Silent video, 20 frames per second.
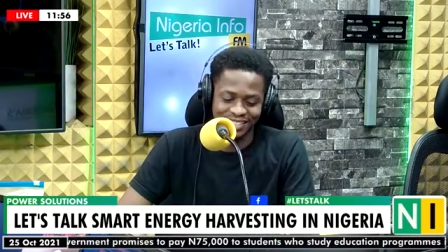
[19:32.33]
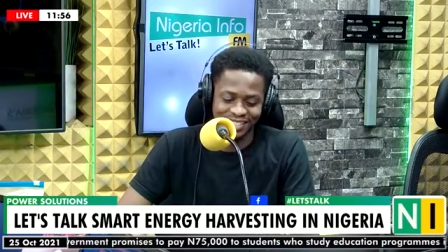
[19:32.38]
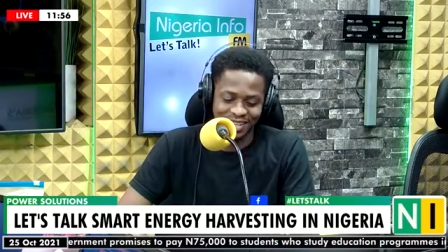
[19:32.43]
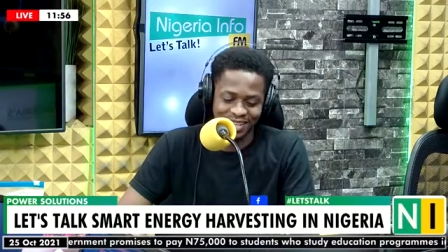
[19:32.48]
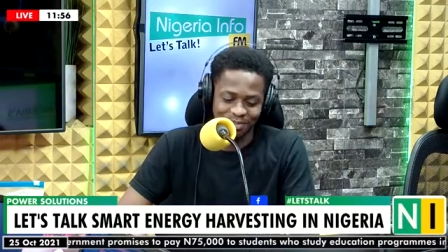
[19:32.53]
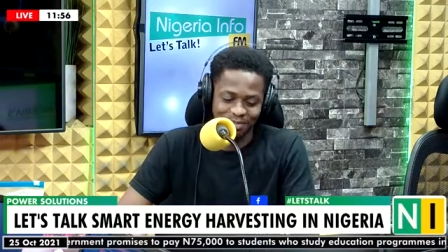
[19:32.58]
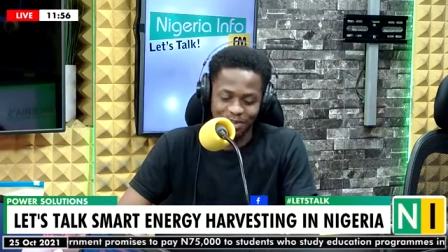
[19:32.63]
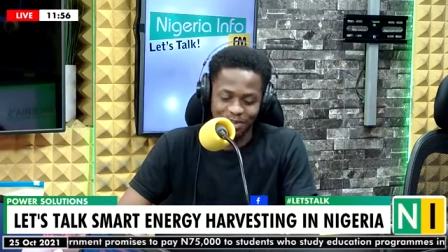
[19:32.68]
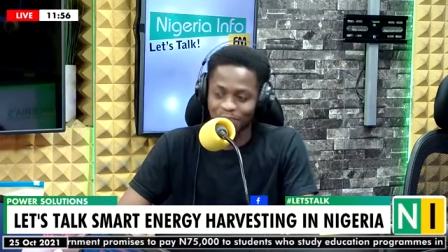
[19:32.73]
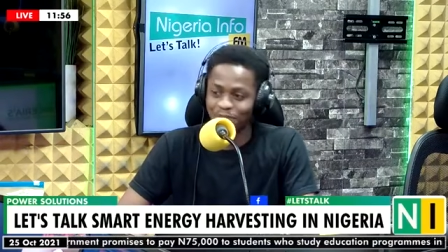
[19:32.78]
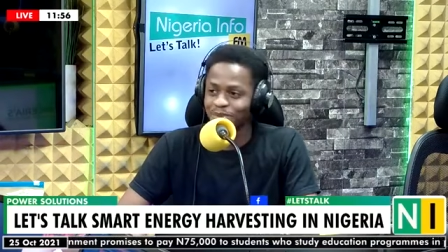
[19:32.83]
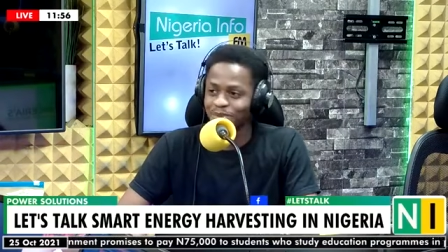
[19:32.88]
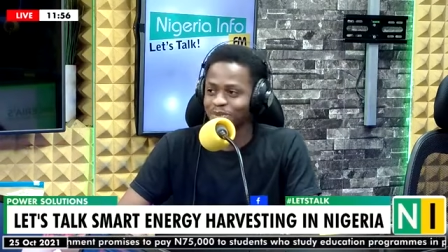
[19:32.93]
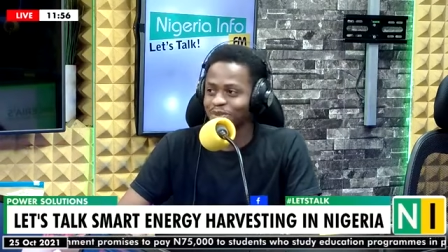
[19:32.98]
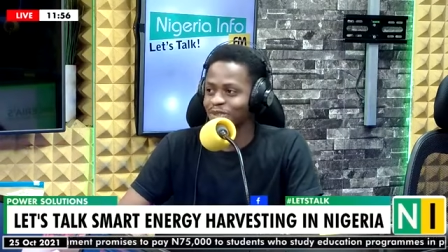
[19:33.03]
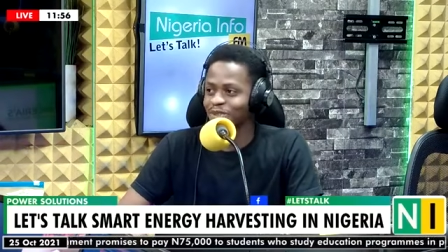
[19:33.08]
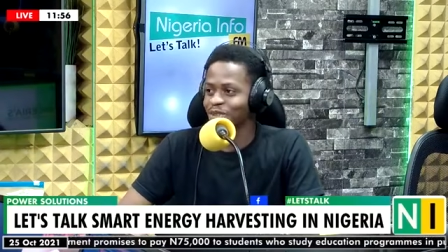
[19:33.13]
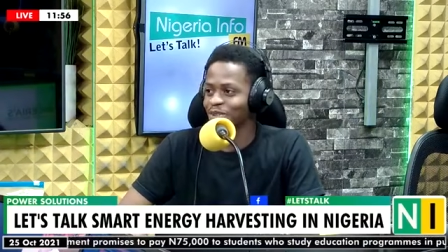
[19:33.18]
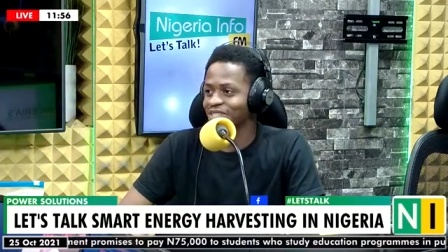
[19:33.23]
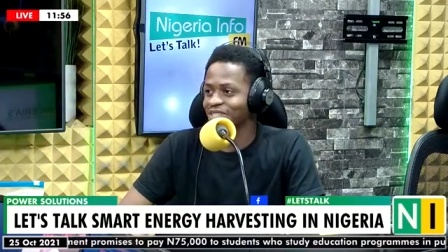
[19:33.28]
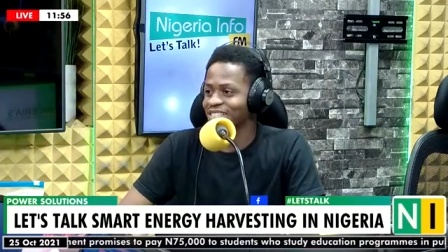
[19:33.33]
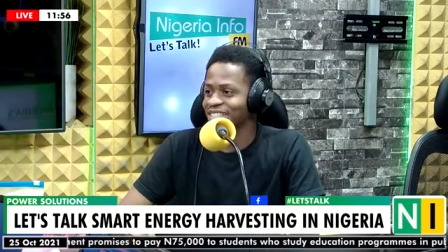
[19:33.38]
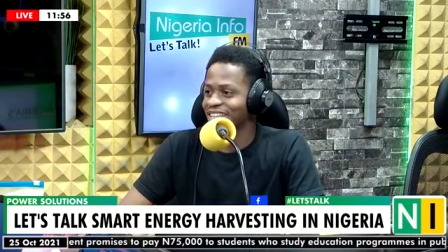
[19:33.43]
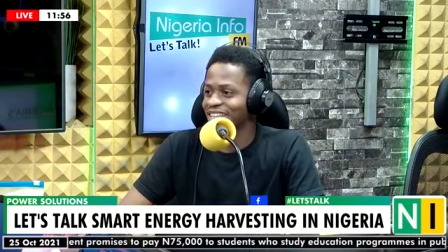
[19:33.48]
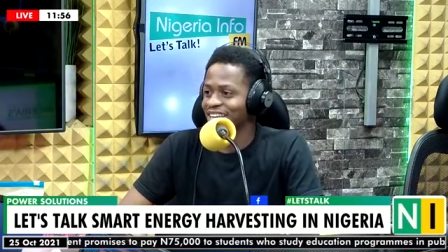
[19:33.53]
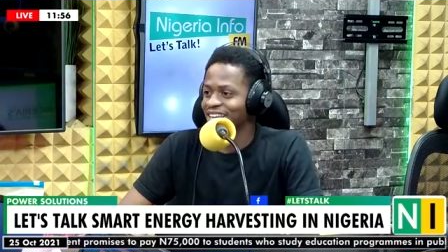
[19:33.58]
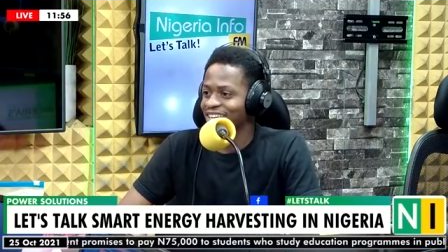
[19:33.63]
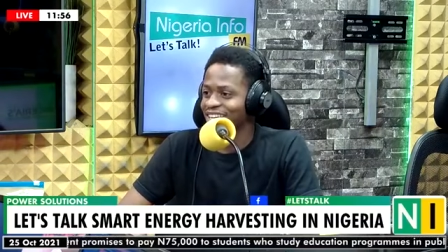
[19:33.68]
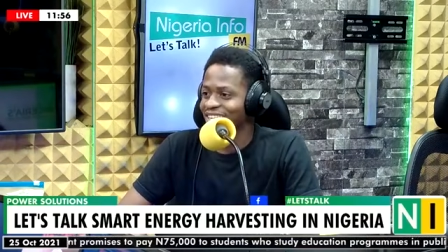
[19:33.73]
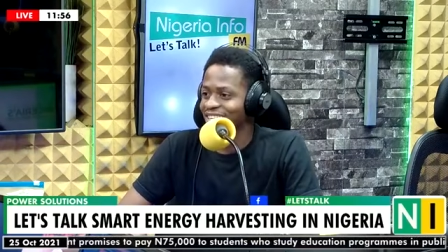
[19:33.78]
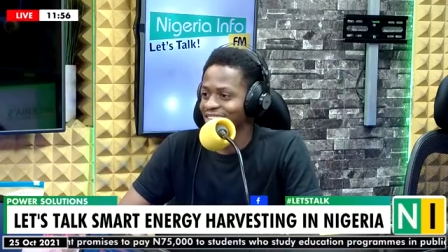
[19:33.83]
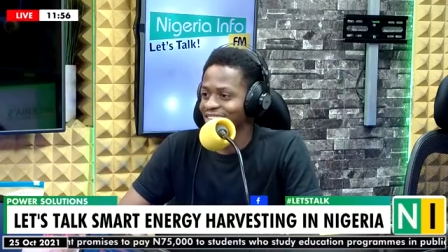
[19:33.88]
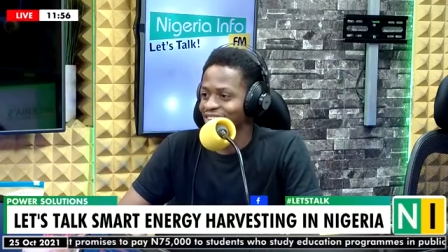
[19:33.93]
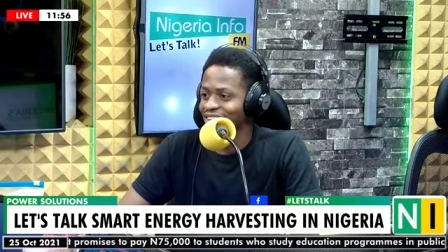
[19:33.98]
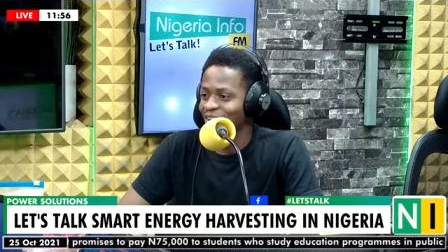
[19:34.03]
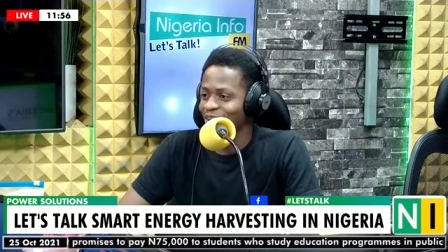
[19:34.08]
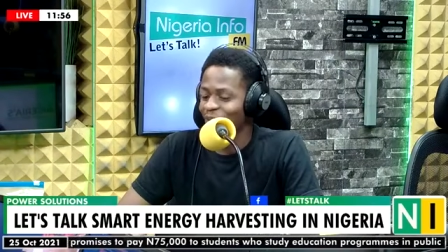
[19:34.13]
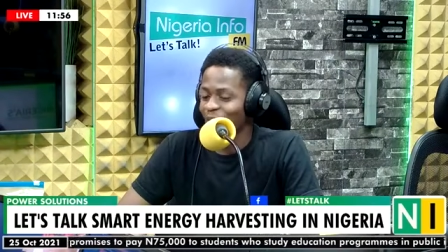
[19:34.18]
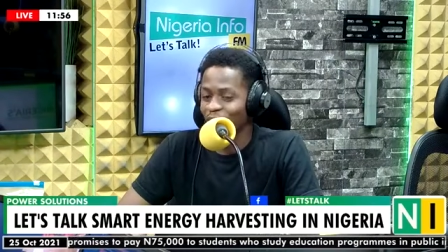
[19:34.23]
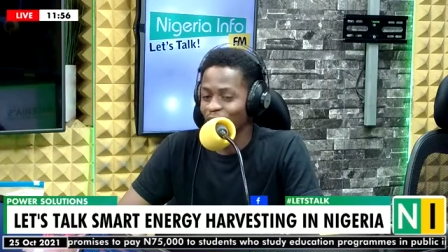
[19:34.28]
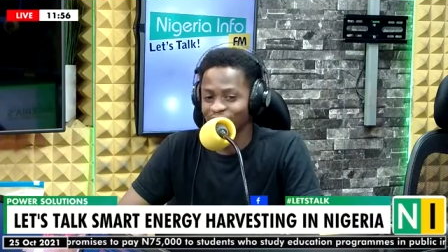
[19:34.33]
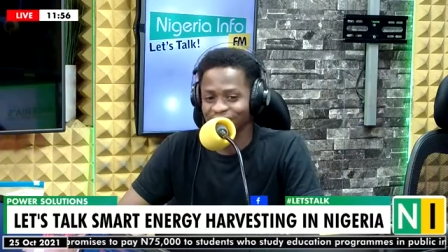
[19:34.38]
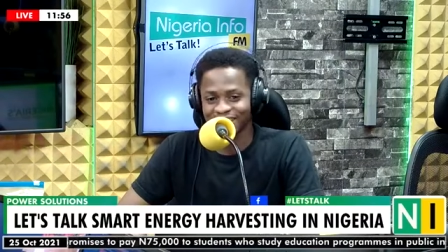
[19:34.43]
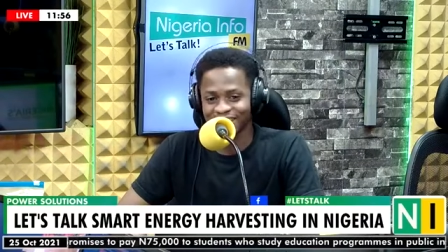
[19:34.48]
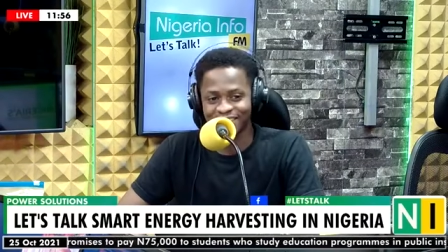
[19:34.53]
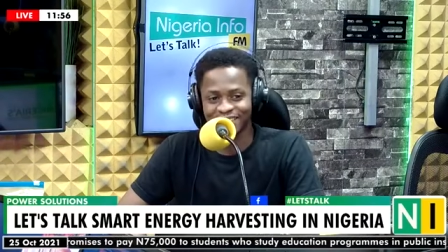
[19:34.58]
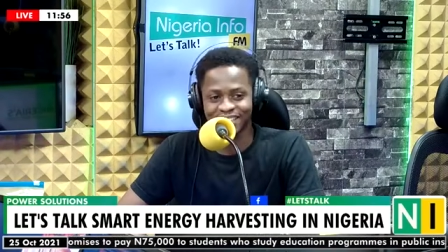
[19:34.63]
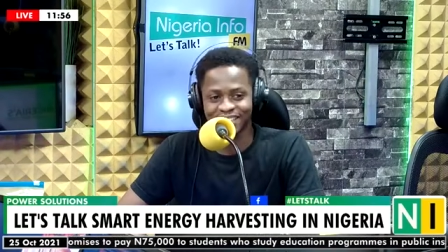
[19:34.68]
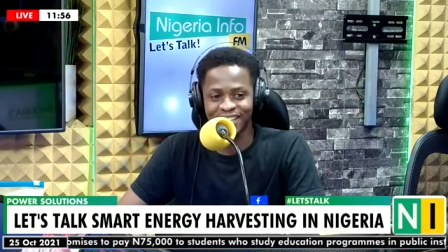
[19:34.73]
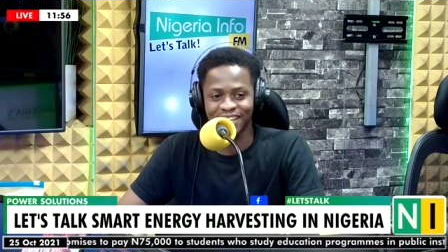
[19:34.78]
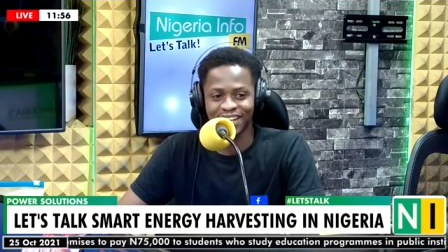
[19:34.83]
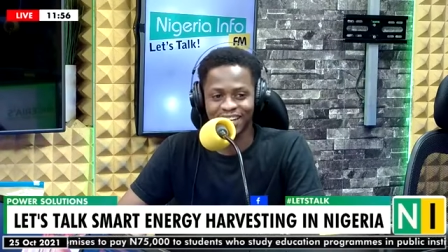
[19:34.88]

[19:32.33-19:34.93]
are people just like us.